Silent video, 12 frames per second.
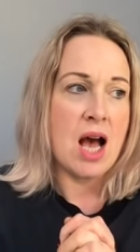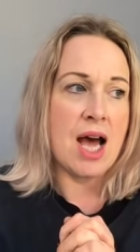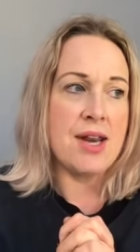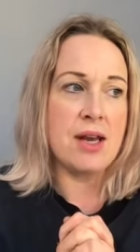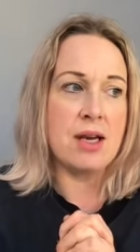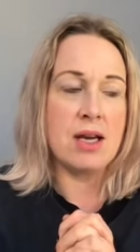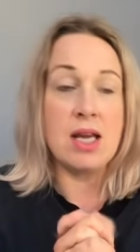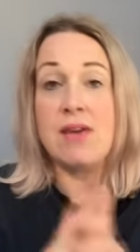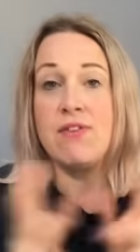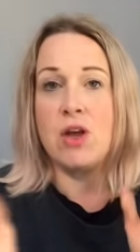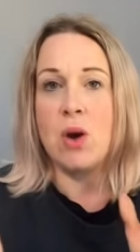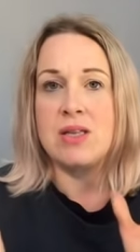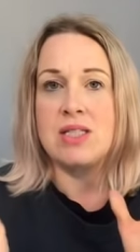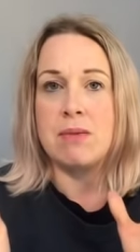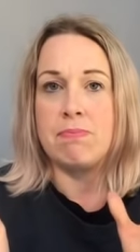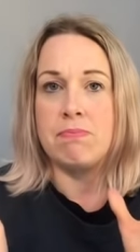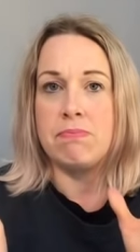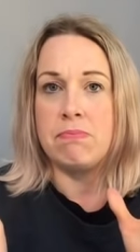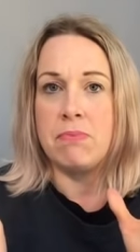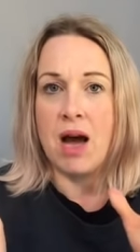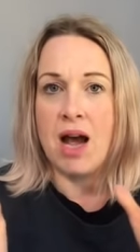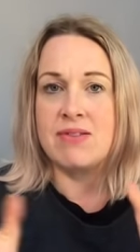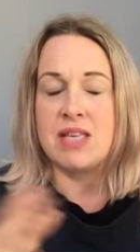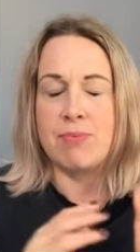and even though I said
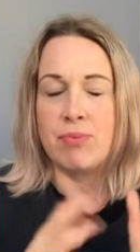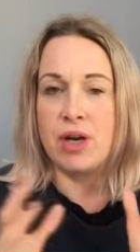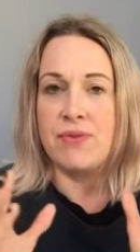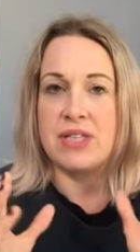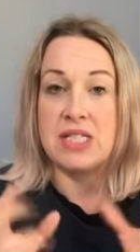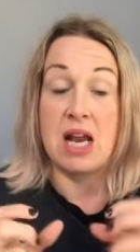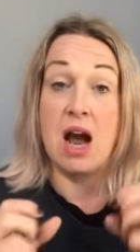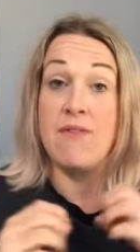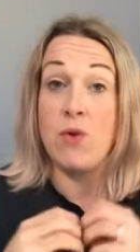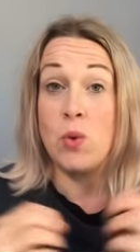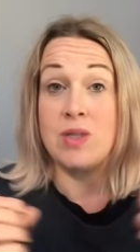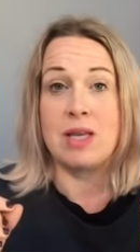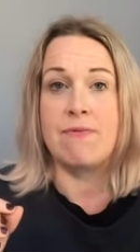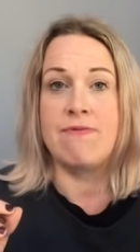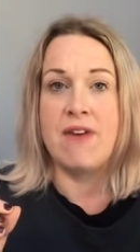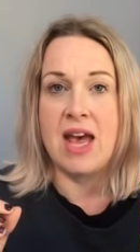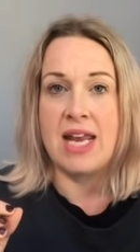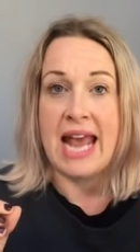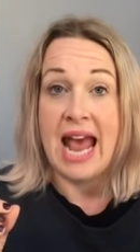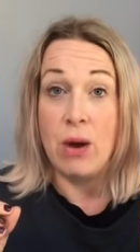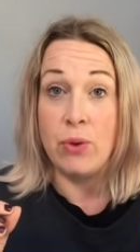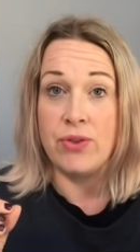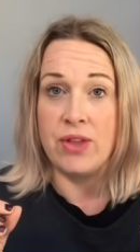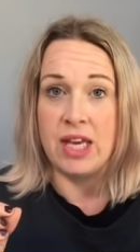I have said previously I've always eaten fairly
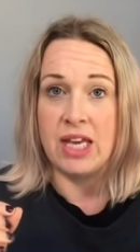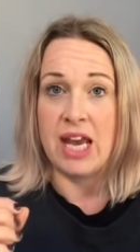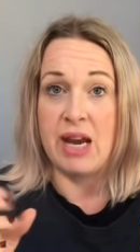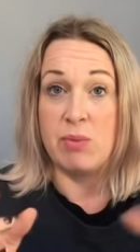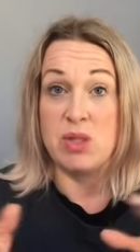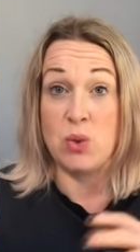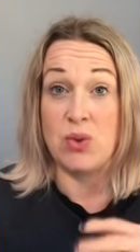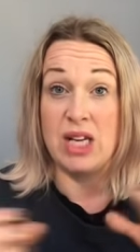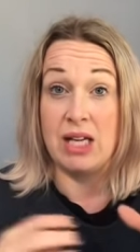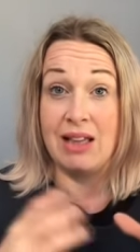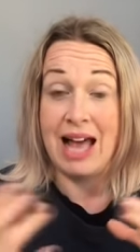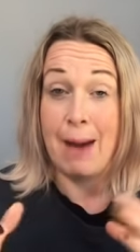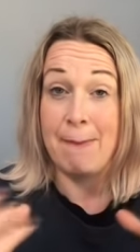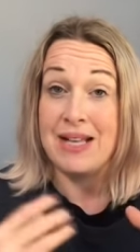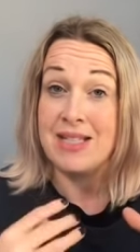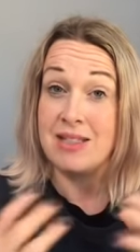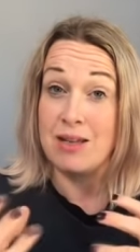healthy it was all the little habits